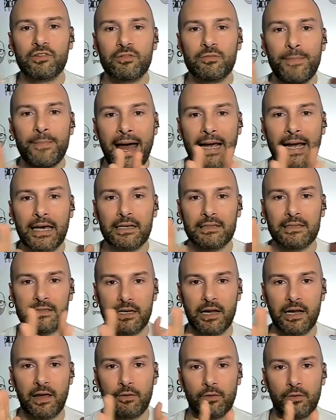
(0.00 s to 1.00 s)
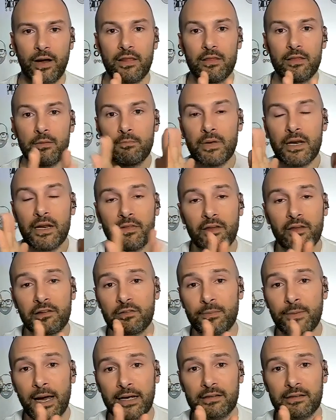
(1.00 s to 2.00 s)
smacking together. And the minute they
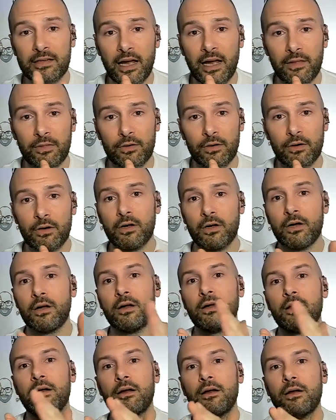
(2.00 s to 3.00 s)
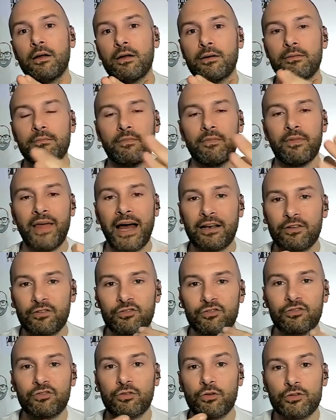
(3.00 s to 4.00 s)
smack together, that
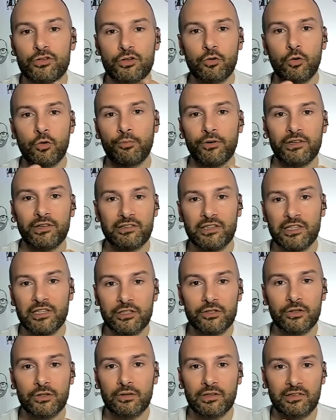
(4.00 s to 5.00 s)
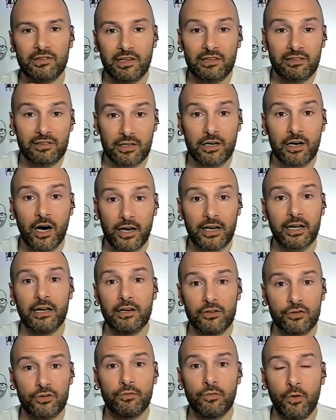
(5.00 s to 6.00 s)
surgical procedure is, is cutting
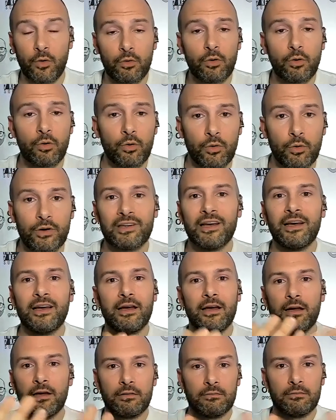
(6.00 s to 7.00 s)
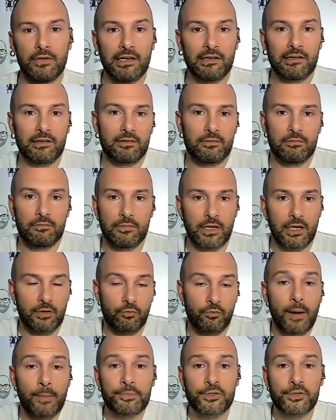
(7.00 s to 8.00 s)
into your vocal cords. It's it
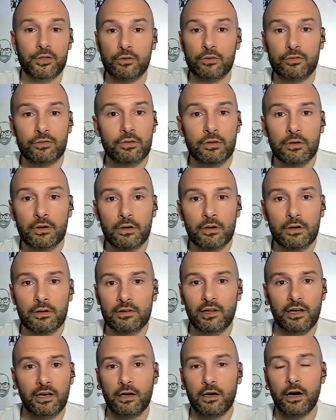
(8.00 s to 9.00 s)
ruptures. Mm-hmm. It's like a